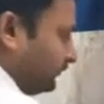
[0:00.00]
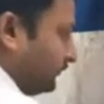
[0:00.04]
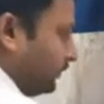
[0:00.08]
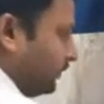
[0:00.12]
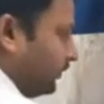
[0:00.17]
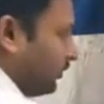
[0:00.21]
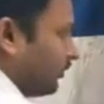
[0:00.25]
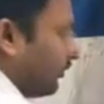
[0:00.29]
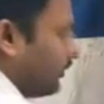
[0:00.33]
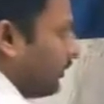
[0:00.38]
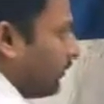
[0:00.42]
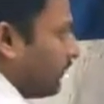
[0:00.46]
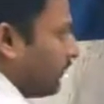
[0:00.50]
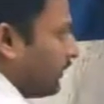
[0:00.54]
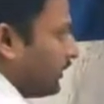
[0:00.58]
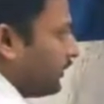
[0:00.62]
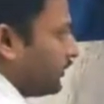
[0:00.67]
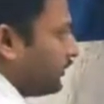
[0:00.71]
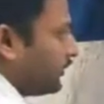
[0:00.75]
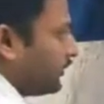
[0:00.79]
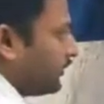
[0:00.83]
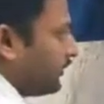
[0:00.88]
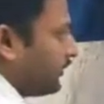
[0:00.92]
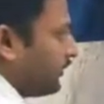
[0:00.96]
2 1
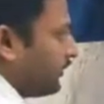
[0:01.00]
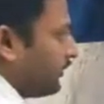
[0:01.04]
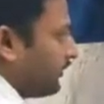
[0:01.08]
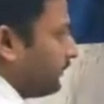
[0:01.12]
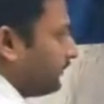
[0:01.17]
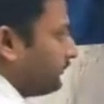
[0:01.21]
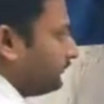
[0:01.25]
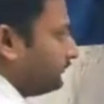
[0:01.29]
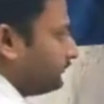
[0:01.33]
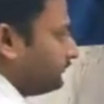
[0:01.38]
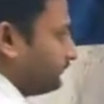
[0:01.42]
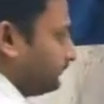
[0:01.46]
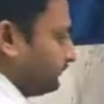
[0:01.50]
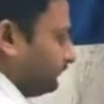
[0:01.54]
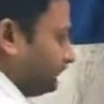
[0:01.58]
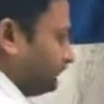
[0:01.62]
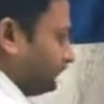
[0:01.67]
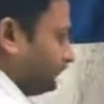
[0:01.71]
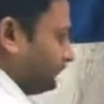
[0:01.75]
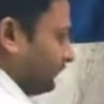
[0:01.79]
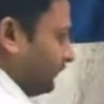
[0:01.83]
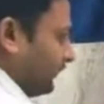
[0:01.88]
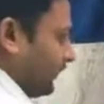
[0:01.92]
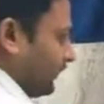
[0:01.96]
0
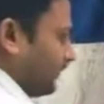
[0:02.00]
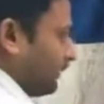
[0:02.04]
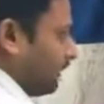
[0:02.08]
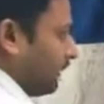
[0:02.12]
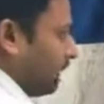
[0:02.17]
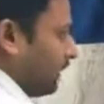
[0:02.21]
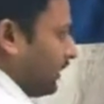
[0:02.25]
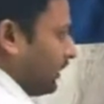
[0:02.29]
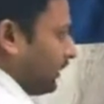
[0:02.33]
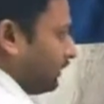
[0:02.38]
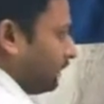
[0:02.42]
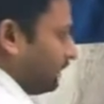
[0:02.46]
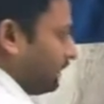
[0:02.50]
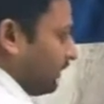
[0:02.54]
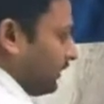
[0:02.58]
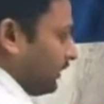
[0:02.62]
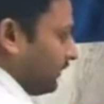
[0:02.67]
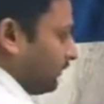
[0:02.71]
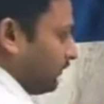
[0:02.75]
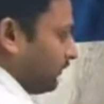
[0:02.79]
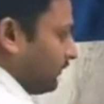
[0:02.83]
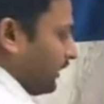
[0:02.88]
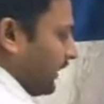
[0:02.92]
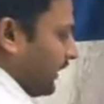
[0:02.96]
1
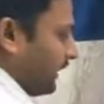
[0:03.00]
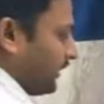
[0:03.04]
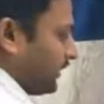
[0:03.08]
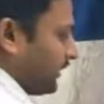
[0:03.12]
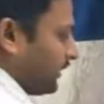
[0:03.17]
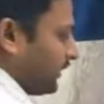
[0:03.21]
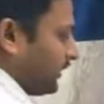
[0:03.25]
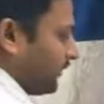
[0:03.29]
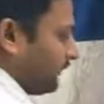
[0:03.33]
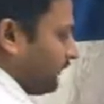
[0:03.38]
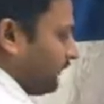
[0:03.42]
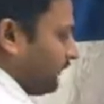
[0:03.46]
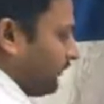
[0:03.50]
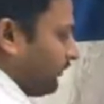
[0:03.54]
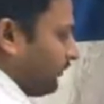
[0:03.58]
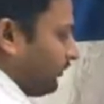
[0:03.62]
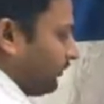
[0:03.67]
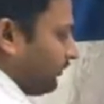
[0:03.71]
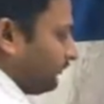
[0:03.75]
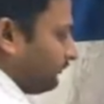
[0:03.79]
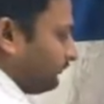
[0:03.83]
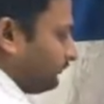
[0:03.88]
1 minus 4.